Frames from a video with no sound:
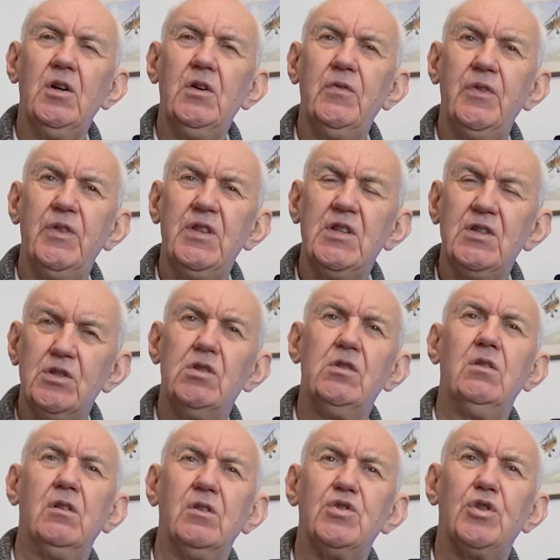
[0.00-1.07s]
over the
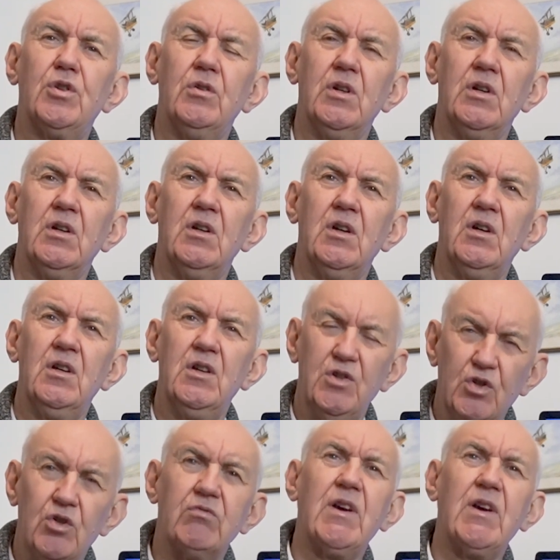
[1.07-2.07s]
internal tuner in your